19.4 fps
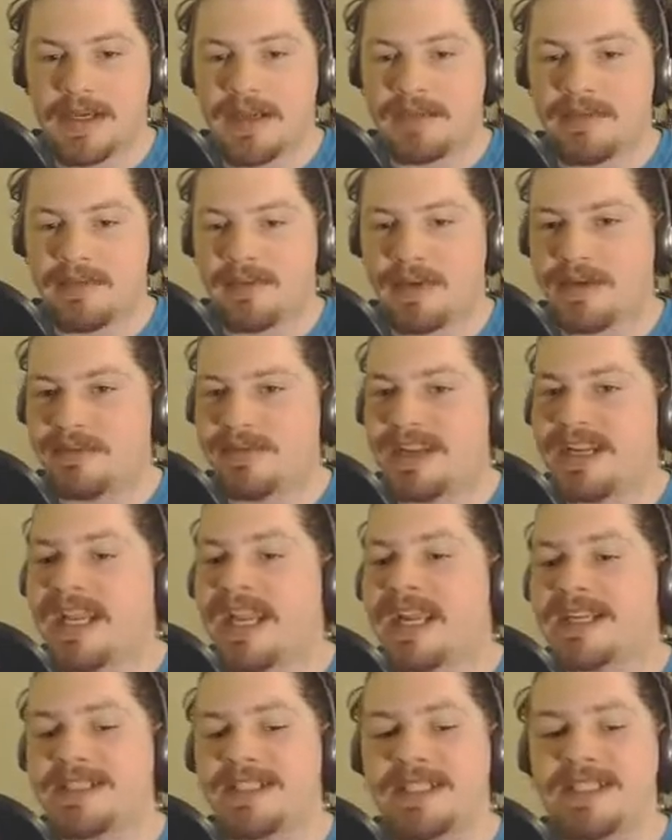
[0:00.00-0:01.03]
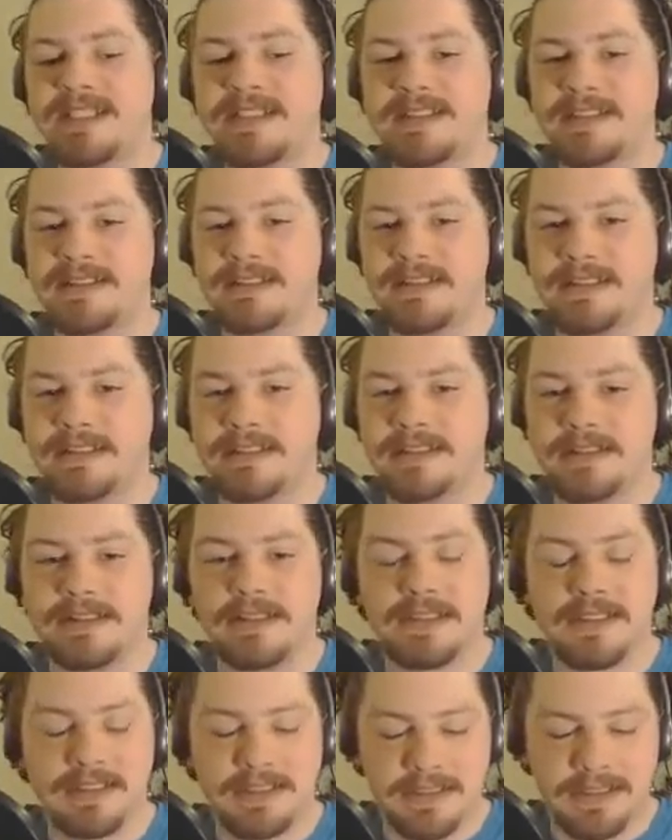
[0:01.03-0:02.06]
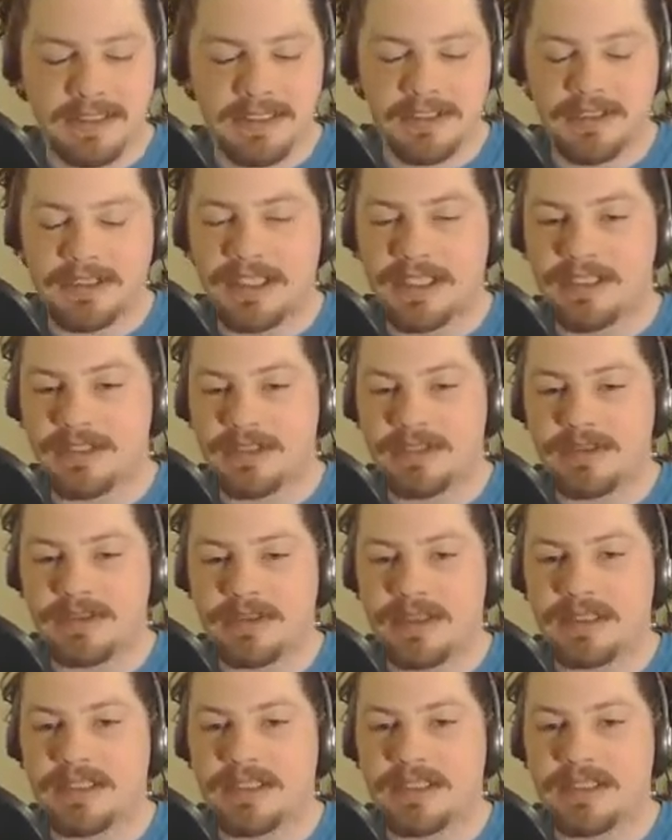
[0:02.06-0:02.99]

you have a fun vacation? Did you, did you,